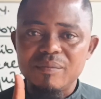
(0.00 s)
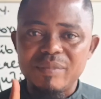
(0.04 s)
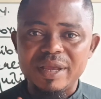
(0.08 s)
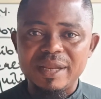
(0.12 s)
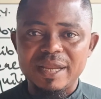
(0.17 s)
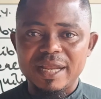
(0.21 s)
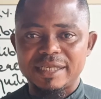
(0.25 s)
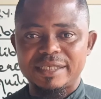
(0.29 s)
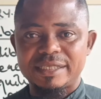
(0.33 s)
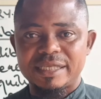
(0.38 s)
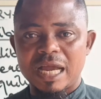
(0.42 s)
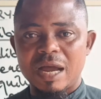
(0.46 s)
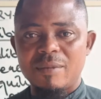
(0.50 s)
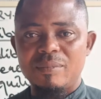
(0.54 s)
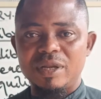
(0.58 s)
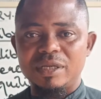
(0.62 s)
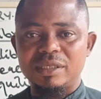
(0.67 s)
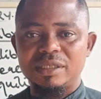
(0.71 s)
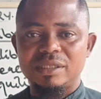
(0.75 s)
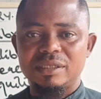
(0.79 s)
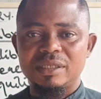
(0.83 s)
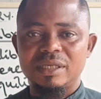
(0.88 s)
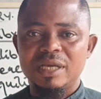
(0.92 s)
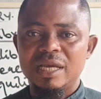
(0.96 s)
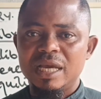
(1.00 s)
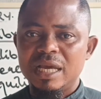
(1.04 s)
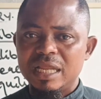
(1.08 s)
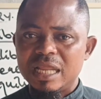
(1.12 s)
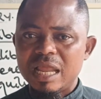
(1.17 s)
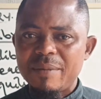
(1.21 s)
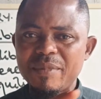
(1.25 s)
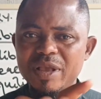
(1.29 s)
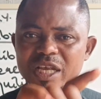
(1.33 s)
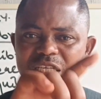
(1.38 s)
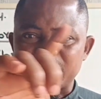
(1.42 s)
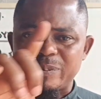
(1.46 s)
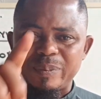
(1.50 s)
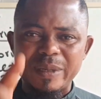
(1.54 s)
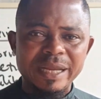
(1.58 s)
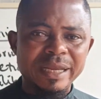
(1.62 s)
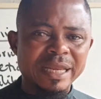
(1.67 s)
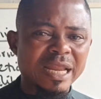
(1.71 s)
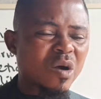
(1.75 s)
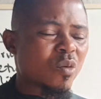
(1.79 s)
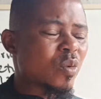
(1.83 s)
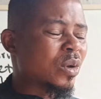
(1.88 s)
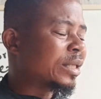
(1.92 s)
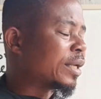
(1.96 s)
Been established. Let me explain
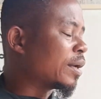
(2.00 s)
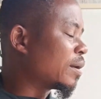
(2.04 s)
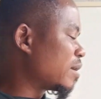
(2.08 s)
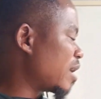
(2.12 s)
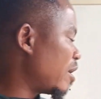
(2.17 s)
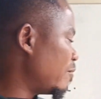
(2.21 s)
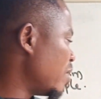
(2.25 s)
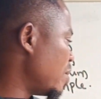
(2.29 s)
now with a graph.